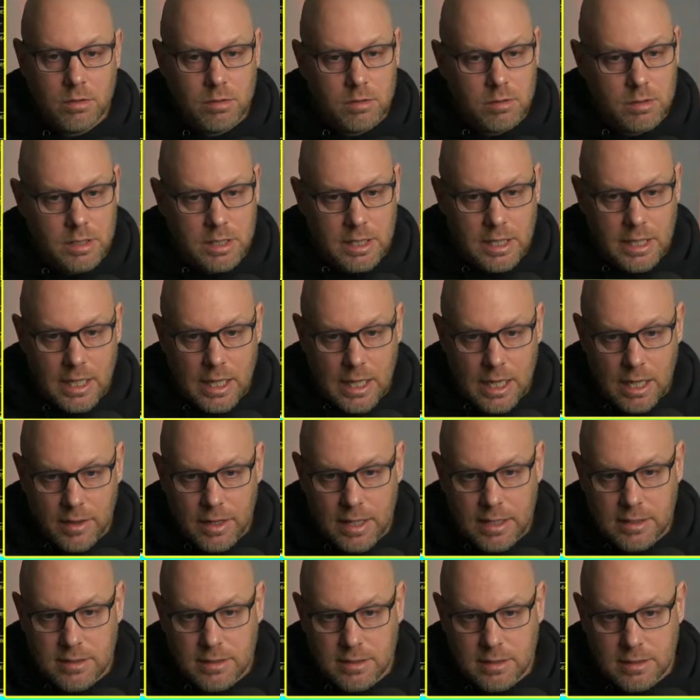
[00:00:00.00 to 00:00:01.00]
Yeah,
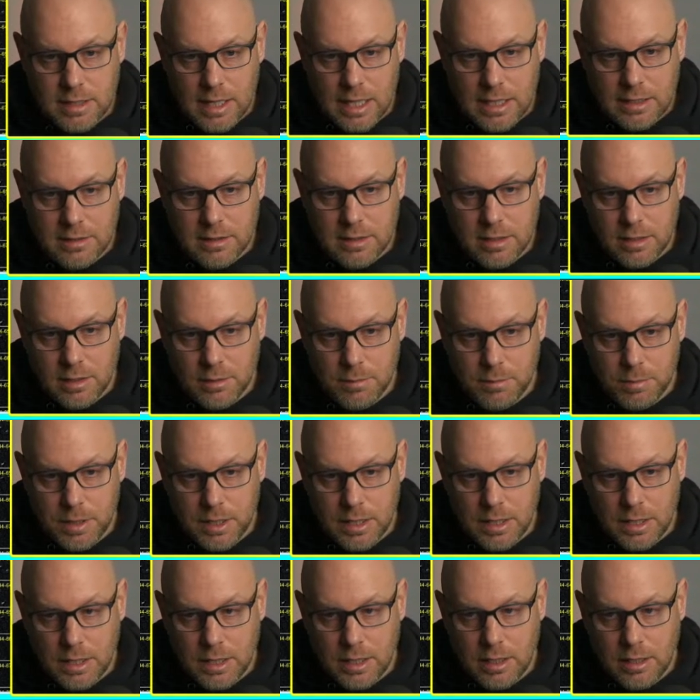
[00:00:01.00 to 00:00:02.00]
that's gonna
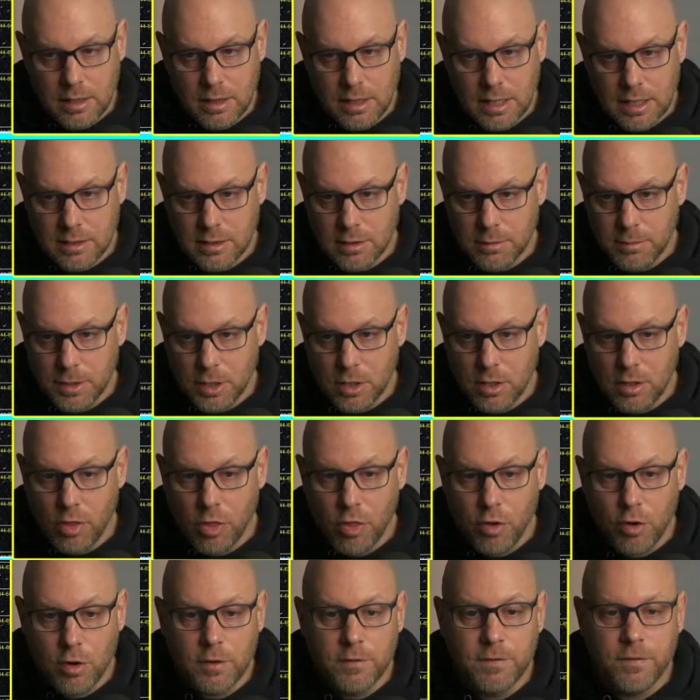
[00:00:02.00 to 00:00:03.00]
be good.
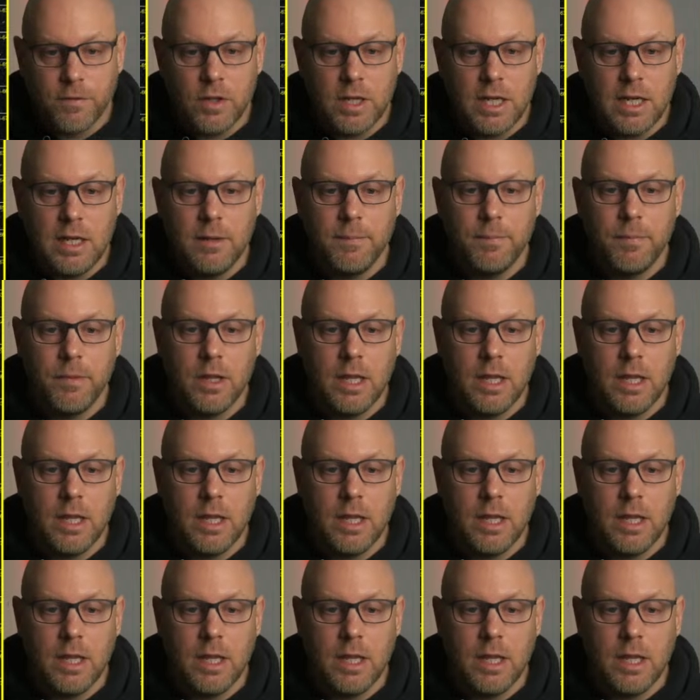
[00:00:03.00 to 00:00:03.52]
3rd Fleet,